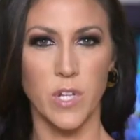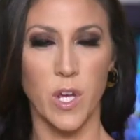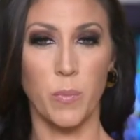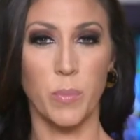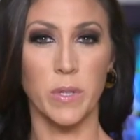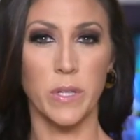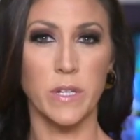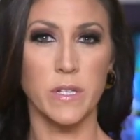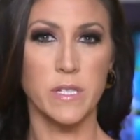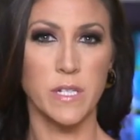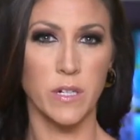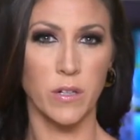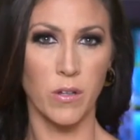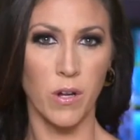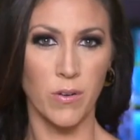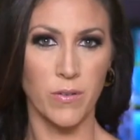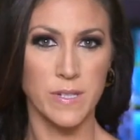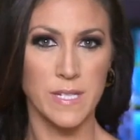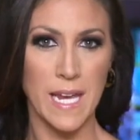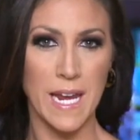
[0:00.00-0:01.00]
And police
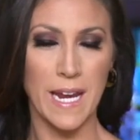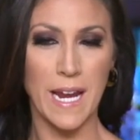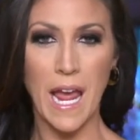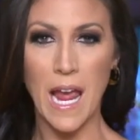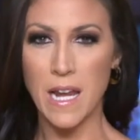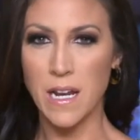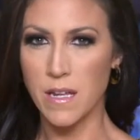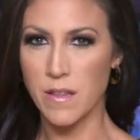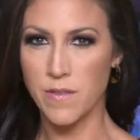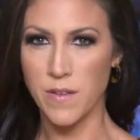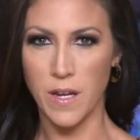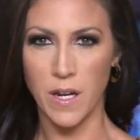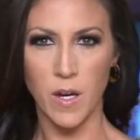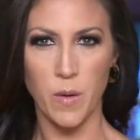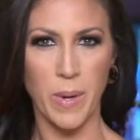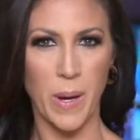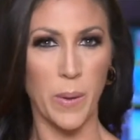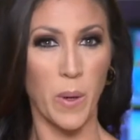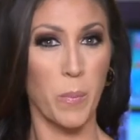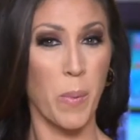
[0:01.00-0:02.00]
still aren't saying
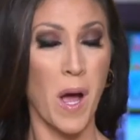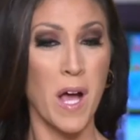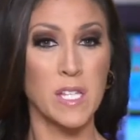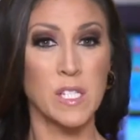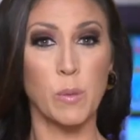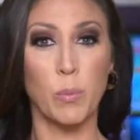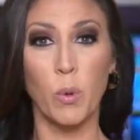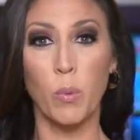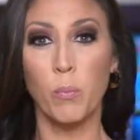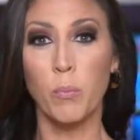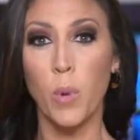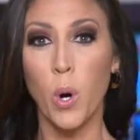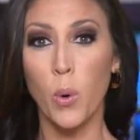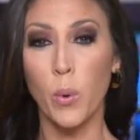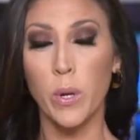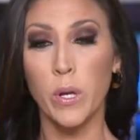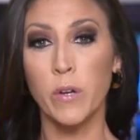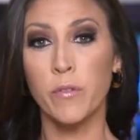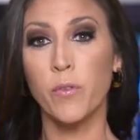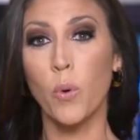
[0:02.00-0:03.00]
anything about a possible
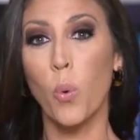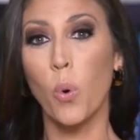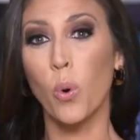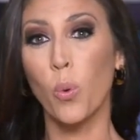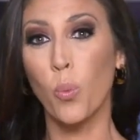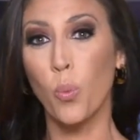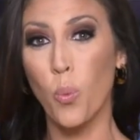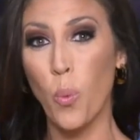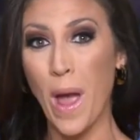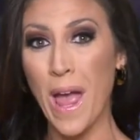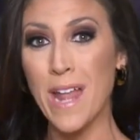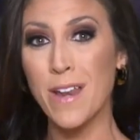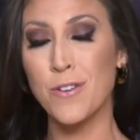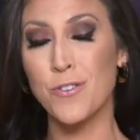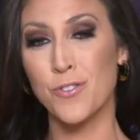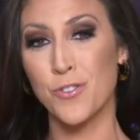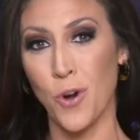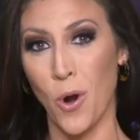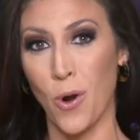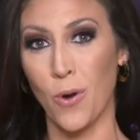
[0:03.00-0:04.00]
motive or
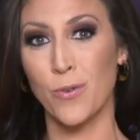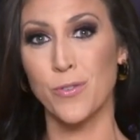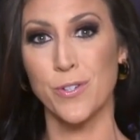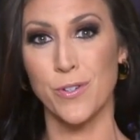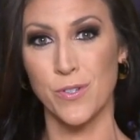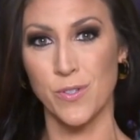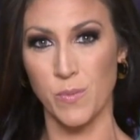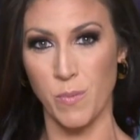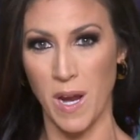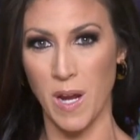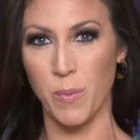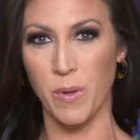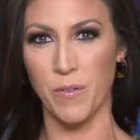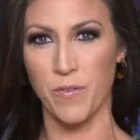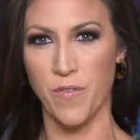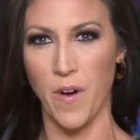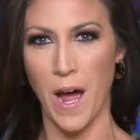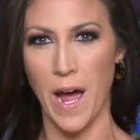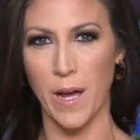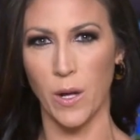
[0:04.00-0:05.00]
when charges may
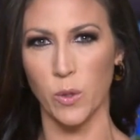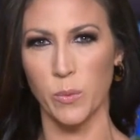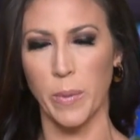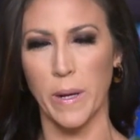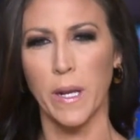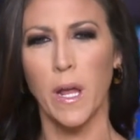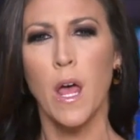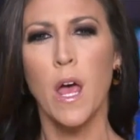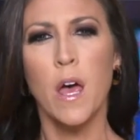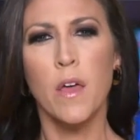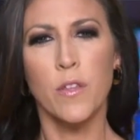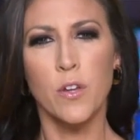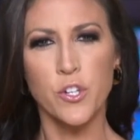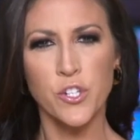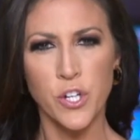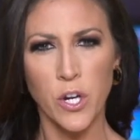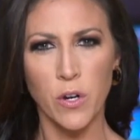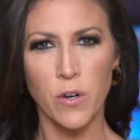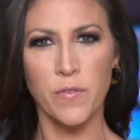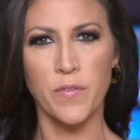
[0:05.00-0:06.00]
be filed. But
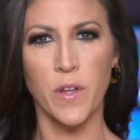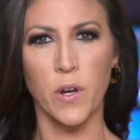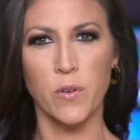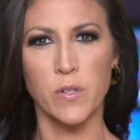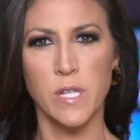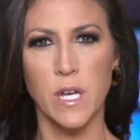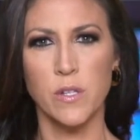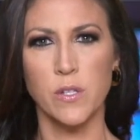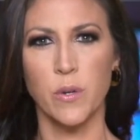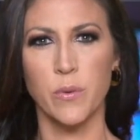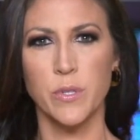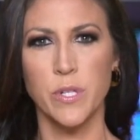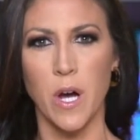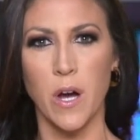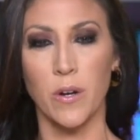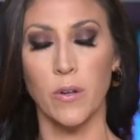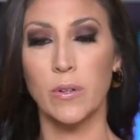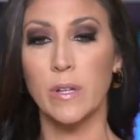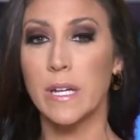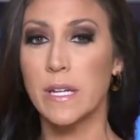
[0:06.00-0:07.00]
the sheriff there says
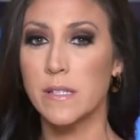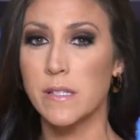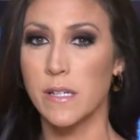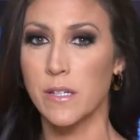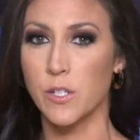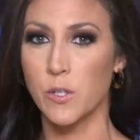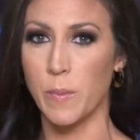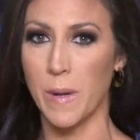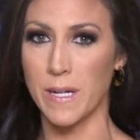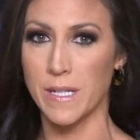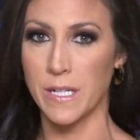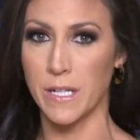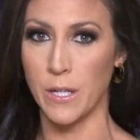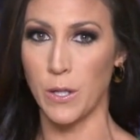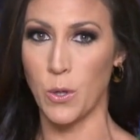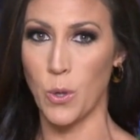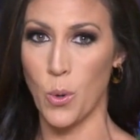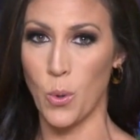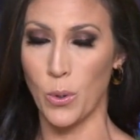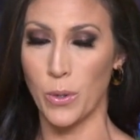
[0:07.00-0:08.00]
O'Donnell is
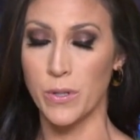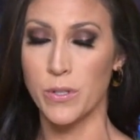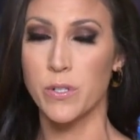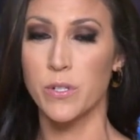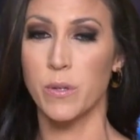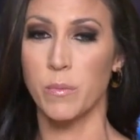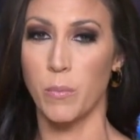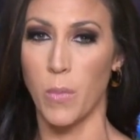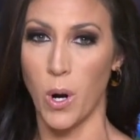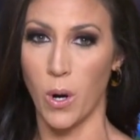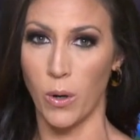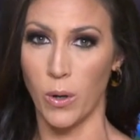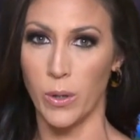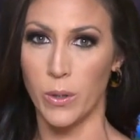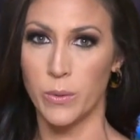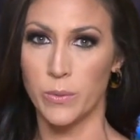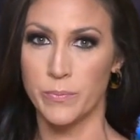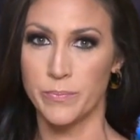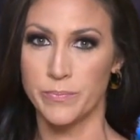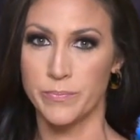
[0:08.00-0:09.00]
expected in court
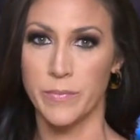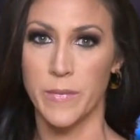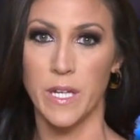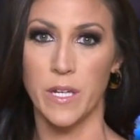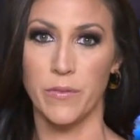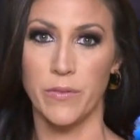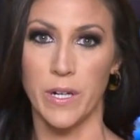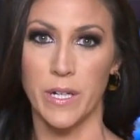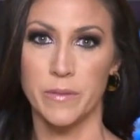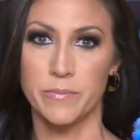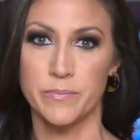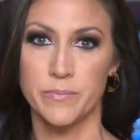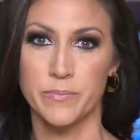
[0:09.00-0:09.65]
tomorrow. Eva.